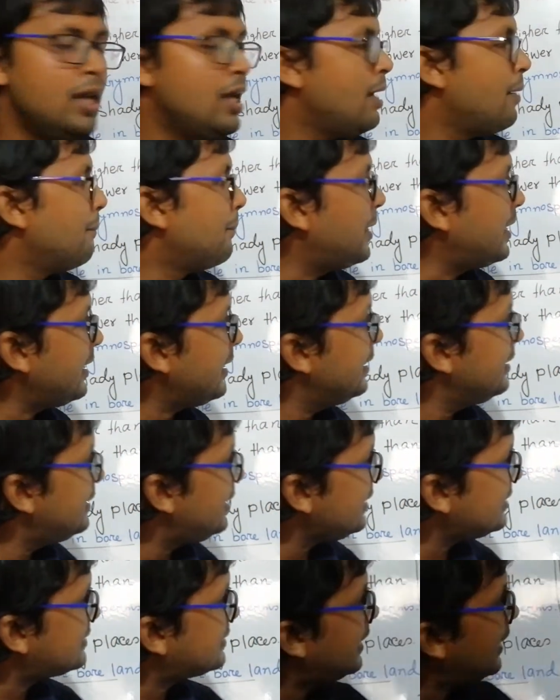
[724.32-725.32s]
but in
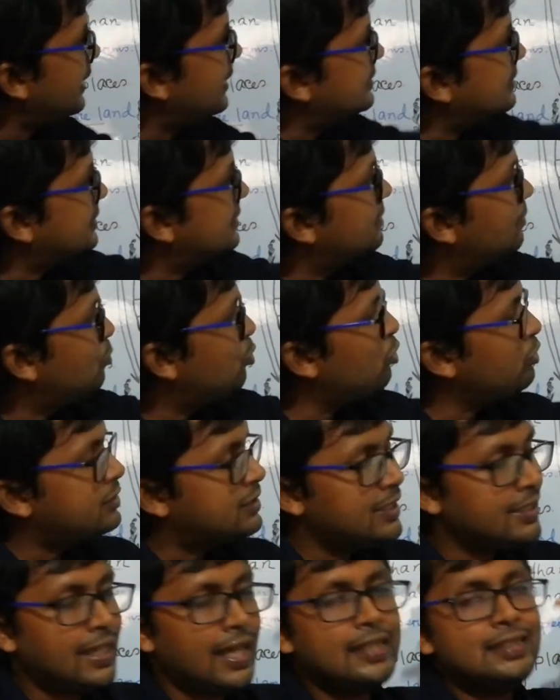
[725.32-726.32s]
this case foot,
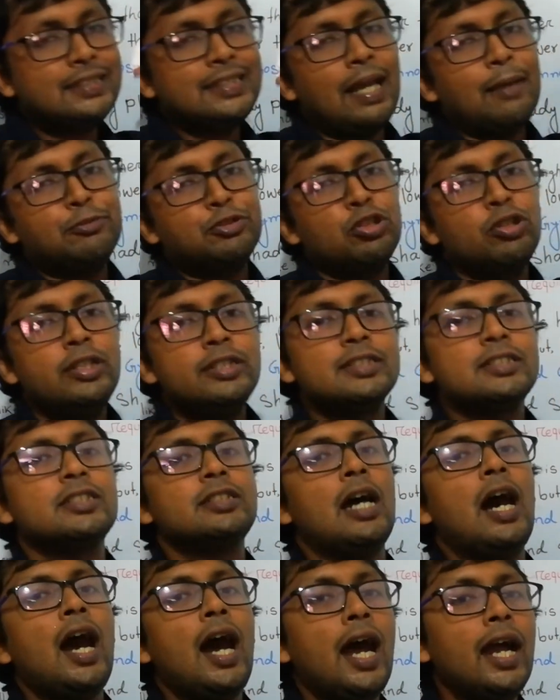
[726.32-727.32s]
seta is capsule is
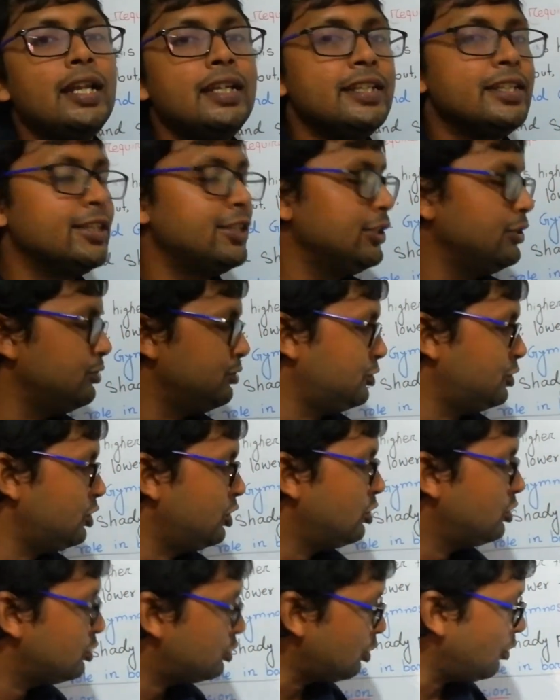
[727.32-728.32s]
highly reduced.
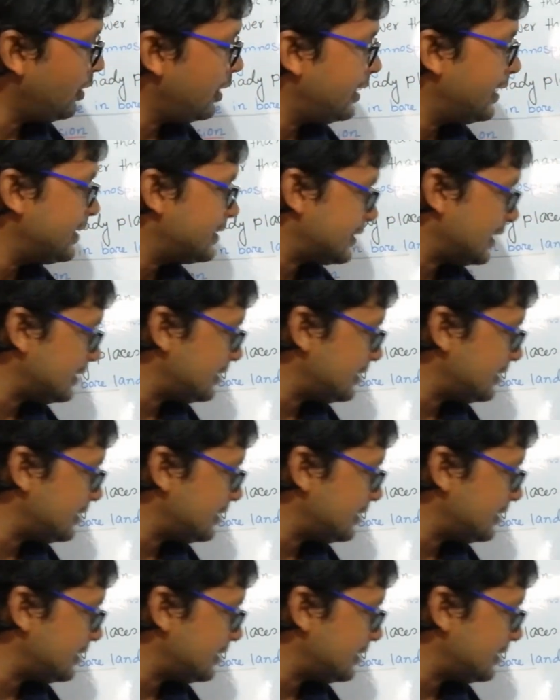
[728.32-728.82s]
So we will discuss